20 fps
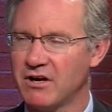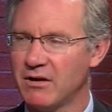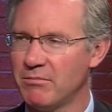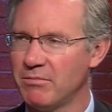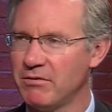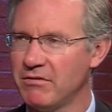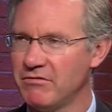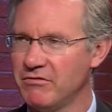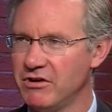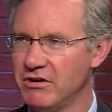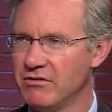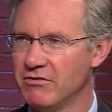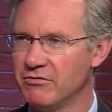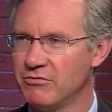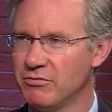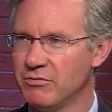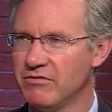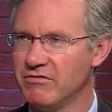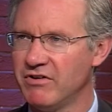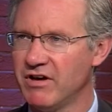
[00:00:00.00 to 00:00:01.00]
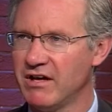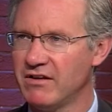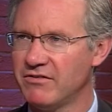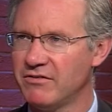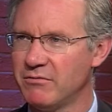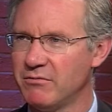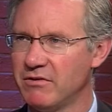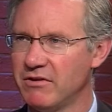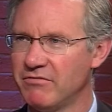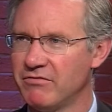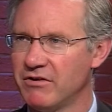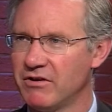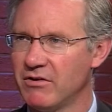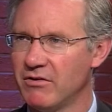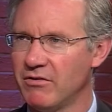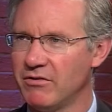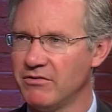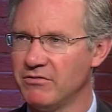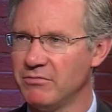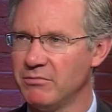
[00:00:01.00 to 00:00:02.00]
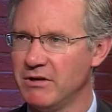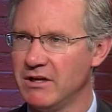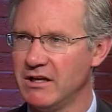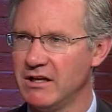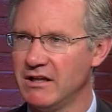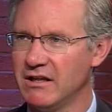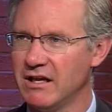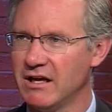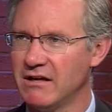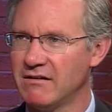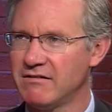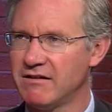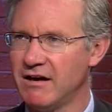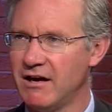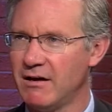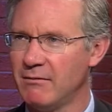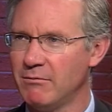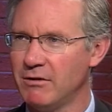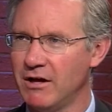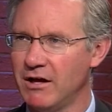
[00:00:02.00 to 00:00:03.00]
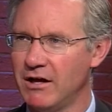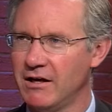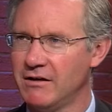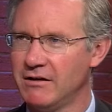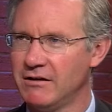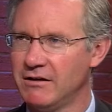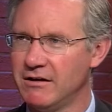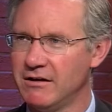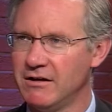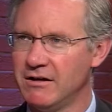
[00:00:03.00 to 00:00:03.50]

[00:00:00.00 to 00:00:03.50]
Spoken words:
couple of years we've had some difficulties meeting that timeline,